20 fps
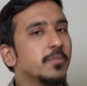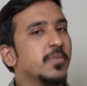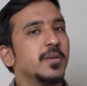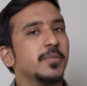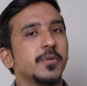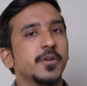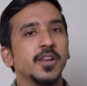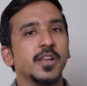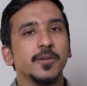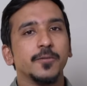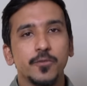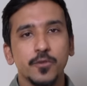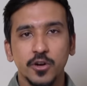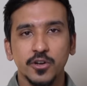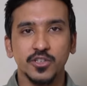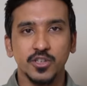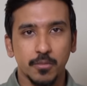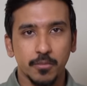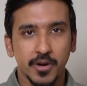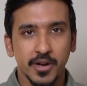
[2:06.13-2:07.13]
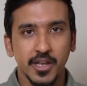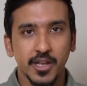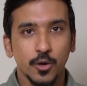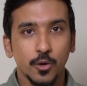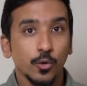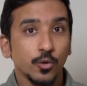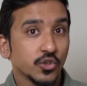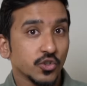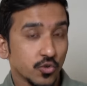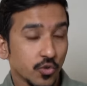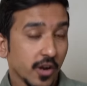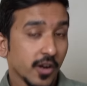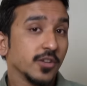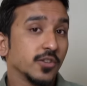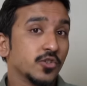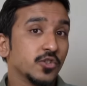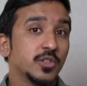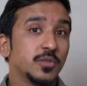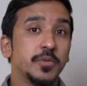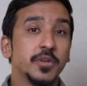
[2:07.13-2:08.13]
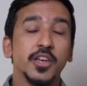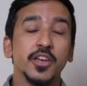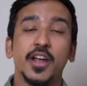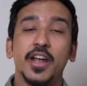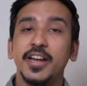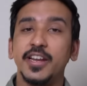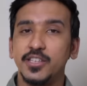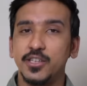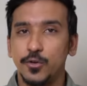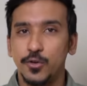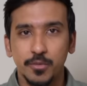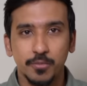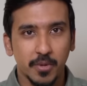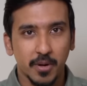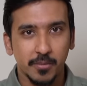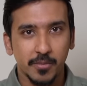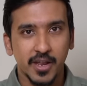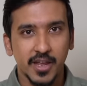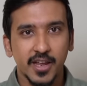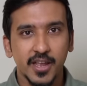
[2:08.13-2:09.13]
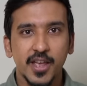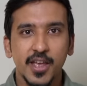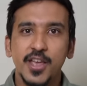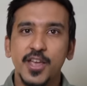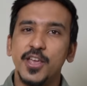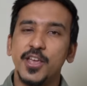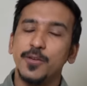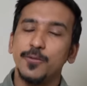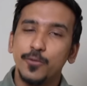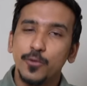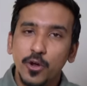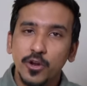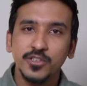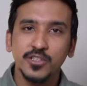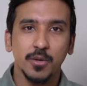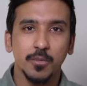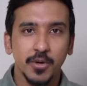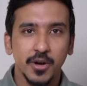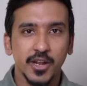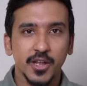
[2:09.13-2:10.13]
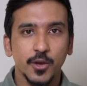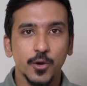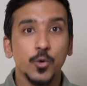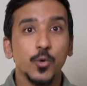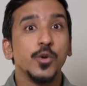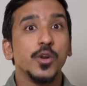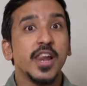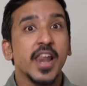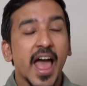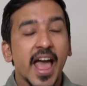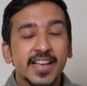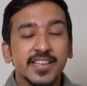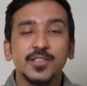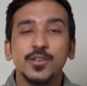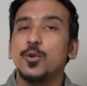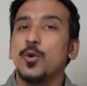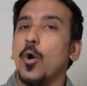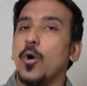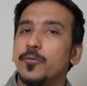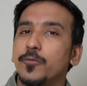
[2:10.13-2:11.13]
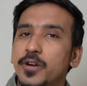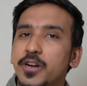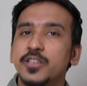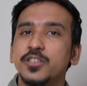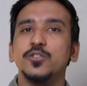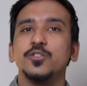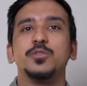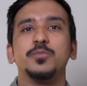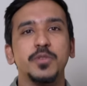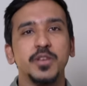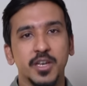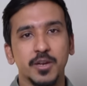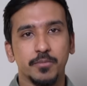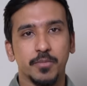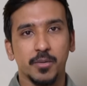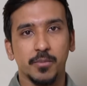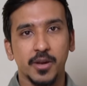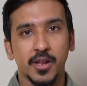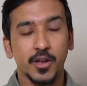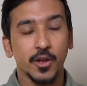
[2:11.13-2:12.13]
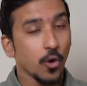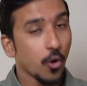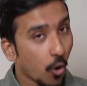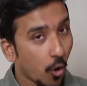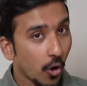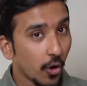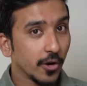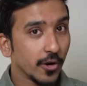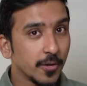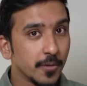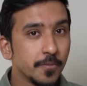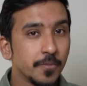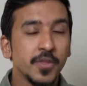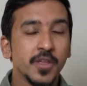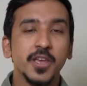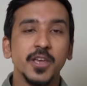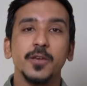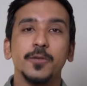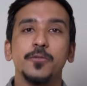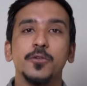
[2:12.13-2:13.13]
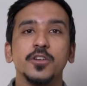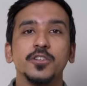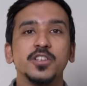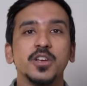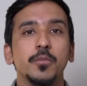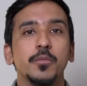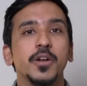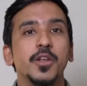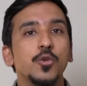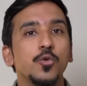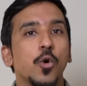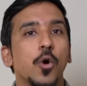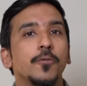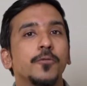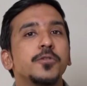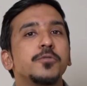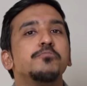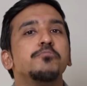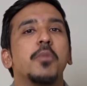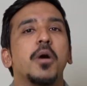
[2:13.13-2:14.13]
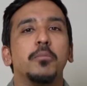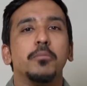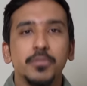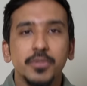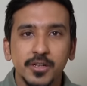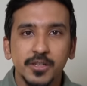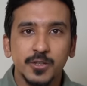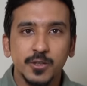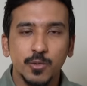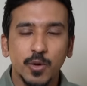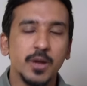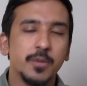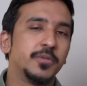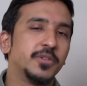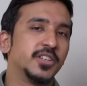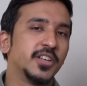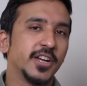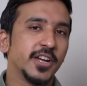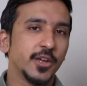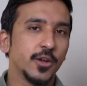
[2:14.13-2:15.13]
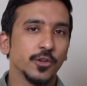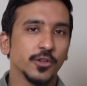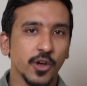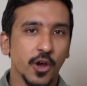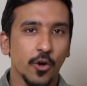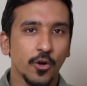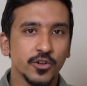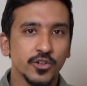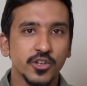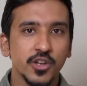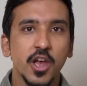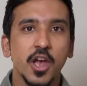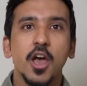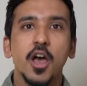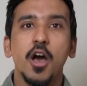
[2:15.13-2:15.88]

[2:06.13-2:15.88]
People, if you are somebody who struggles to speak your ideas out in public, if you are somebody who lacks the confidence to speak in public, or if you are somebody who often mumbles while presenting your thoughts,